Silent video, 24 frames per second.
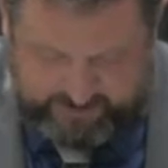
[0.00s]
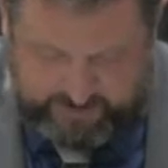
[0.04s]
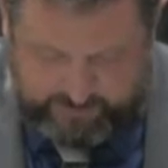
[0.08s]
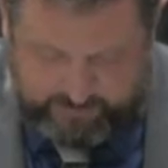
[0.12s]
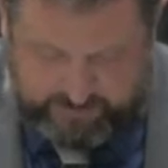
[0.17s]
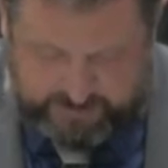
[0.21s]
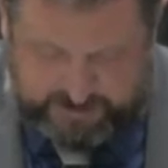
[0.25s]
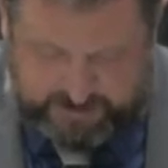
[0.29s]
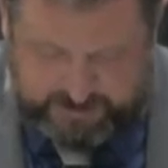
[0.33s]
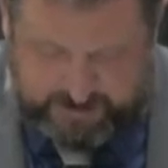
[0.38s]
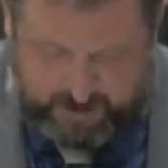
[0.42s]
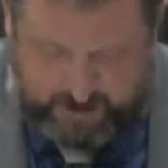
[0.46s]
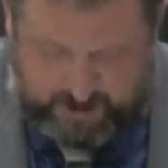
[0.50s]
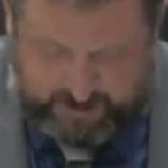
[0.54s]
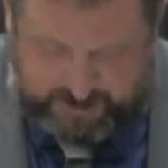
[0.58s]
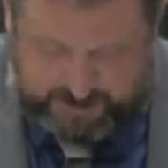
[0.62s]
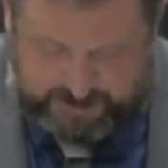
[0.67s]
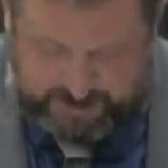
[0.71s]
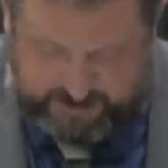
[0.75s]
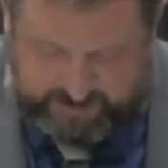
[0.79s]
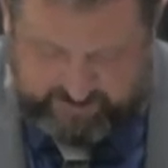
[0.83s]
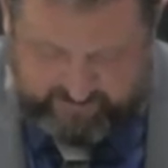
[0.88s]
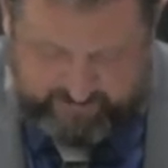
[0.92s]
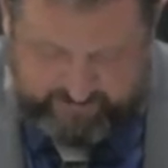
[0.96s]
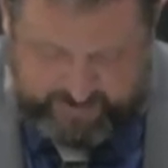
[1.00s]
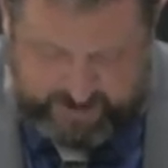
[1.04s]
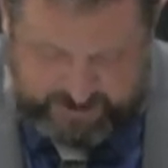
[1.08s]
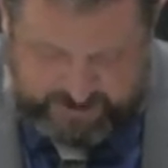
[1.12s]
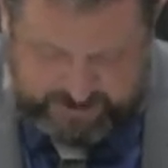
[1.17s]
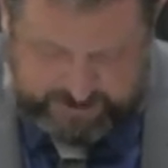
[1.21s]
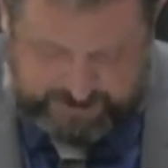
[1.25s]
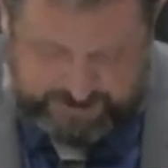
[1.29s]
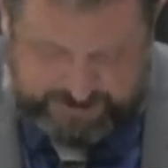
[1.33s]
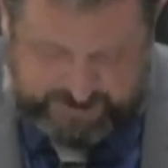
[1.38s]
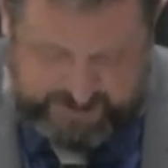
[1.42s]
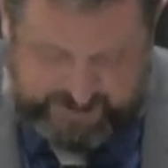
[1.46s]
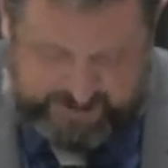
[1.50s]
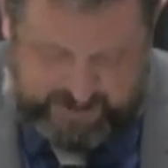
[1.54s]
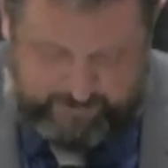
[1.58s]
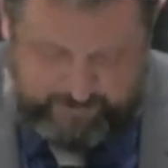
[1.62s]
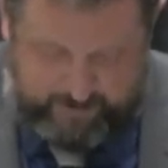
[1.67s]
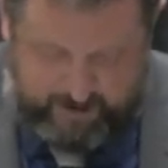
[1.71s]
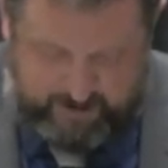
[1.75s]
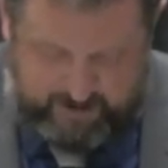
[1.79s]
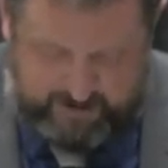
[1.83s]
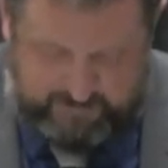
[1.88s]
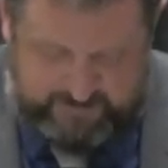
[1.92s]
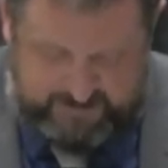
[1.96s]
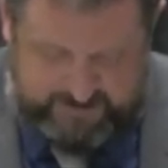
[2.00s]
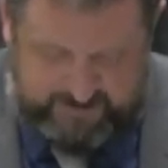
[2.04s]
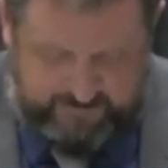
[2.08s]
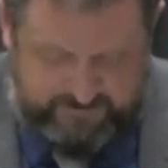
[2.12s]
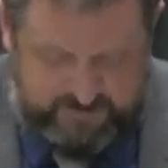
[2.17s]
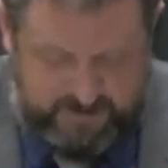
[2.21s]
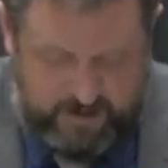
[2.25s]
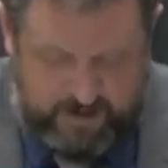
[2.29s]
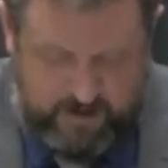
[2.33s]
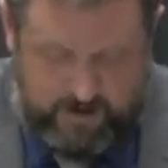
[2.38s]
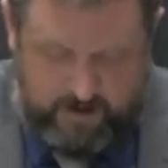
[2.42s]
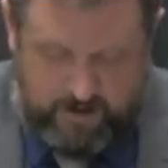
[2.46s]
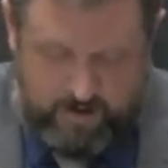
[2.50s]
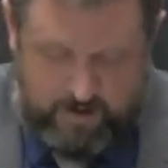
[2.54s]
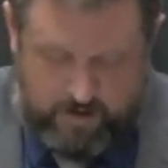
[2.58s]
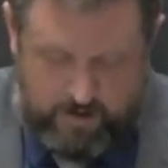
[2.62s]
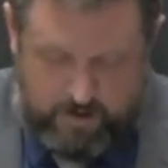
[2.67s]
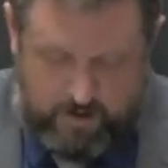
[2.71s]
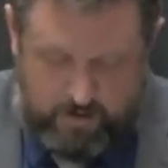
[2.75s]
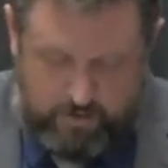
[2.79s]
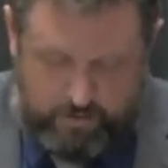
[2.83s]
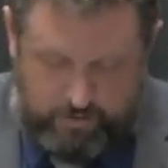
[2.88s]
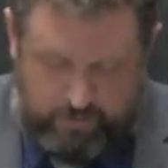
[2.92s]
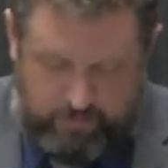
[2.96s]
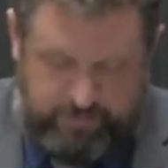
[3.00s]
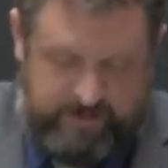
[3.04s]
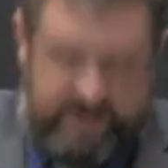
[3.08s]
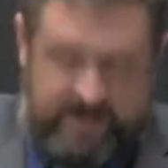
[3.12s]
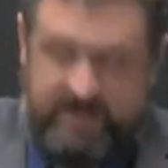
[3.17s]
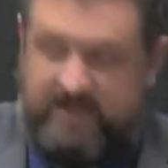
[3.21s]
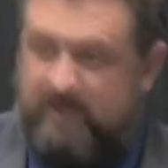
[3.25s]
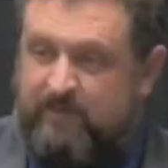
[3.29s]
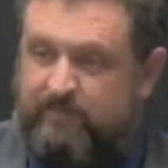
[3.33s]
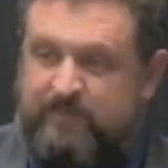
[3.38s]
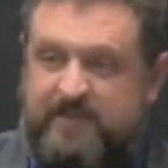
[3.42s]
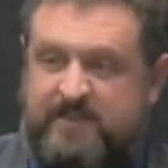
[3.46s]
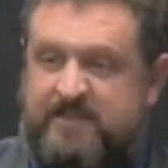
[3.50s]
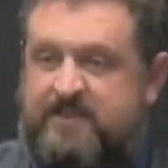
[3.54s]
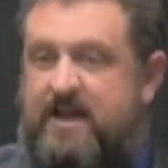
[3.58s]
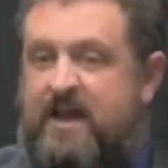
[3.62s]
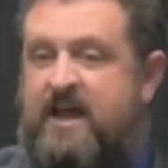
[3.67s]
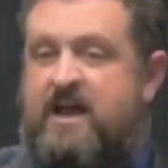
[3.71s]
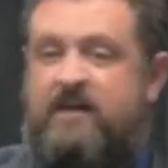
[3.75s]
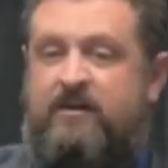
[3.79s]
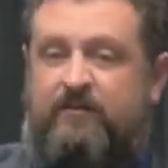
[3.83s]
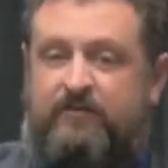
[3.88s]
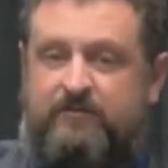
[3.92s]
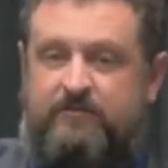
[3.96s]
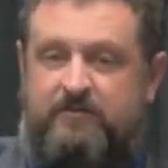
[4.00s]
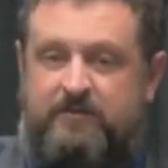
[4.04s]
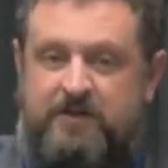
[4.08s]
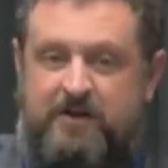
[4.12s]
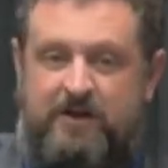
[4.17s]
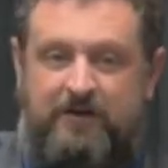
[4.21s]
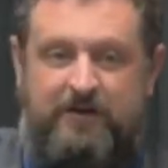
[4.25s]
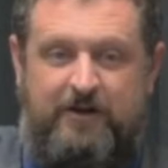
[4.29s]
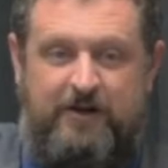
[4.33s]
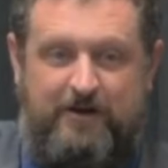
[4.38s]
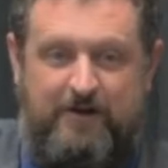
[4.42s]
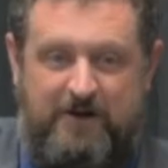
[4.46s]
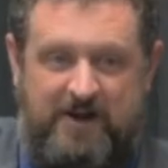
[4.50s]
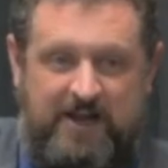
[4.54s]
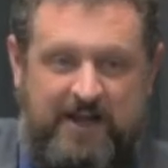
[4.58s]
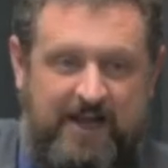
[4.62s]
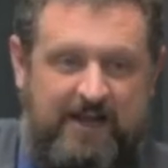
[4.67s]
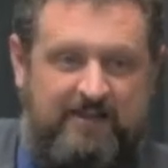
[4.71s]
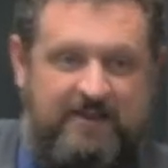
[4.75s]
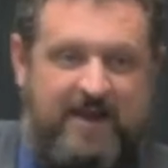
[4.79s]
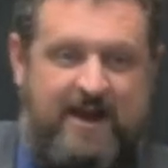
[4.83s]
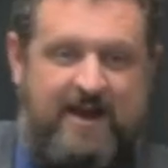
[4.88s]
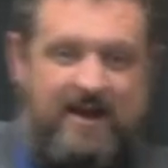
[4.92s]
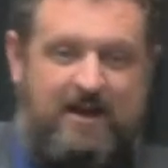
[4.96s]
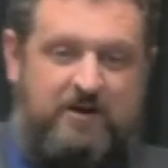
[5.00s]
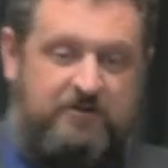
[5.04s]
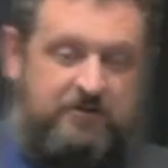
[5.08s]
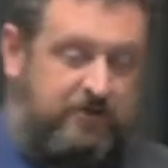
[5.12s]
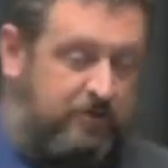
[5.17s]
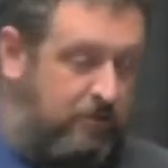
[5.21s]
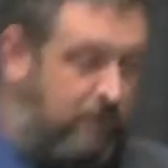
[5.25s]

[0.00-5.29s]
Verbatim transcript: they were astonished out of measure, saying among themselves, who then can be saved? You know, they're already getting that attitude.